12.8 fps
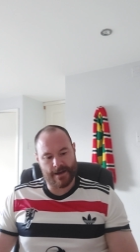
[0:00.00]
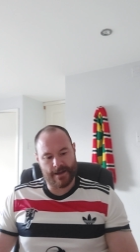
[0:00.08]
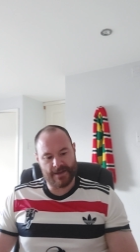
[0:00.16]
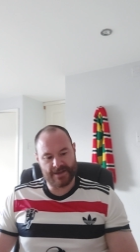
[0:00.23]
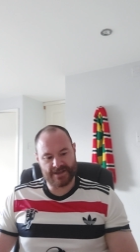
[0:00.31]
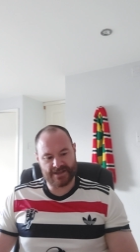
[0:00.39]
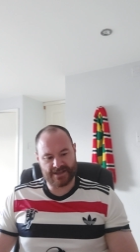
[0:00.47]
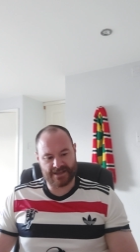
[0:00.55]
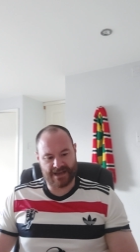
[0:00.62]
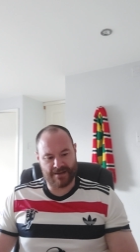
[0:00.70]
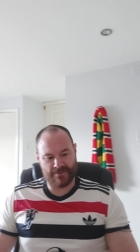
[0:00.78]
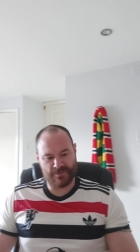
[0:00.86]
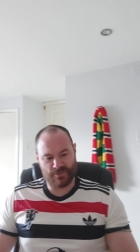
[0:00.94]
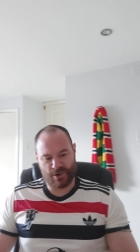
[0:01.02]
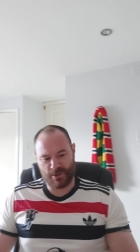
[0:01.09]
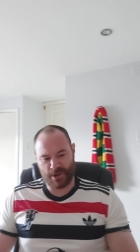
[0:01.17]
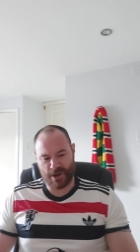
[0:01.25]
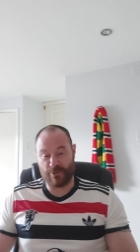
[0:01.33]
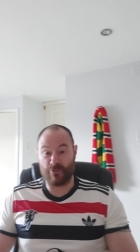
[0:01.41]
This is the time when
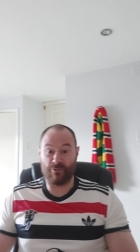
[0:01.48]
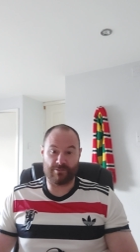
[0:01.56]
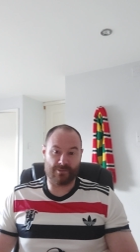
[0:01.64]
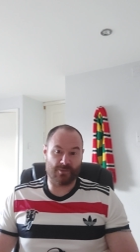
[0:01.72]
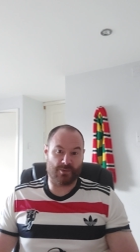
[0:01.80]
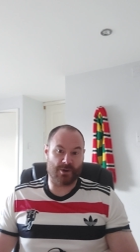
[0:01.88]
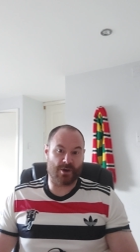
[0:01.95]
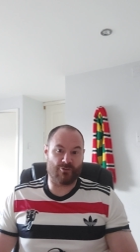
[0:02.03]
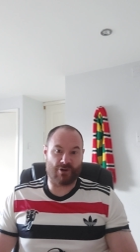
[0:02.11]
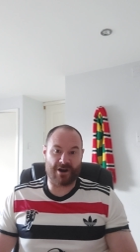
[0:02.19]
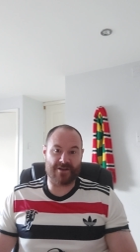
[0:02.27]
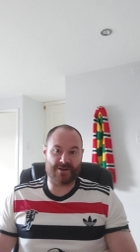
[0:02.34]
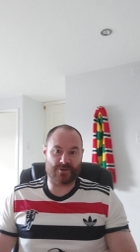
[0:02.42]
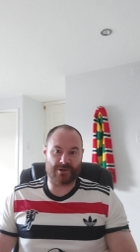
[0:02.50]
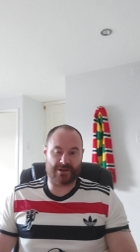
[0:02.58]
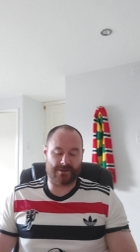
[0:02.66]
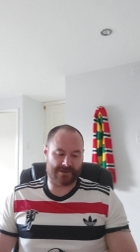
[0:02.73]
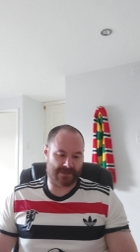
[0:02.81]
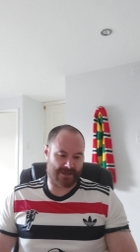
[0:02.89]
we go rate this
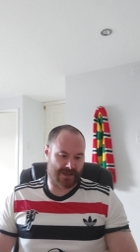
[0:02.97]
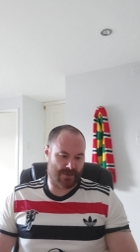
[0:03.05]
window, isn't it?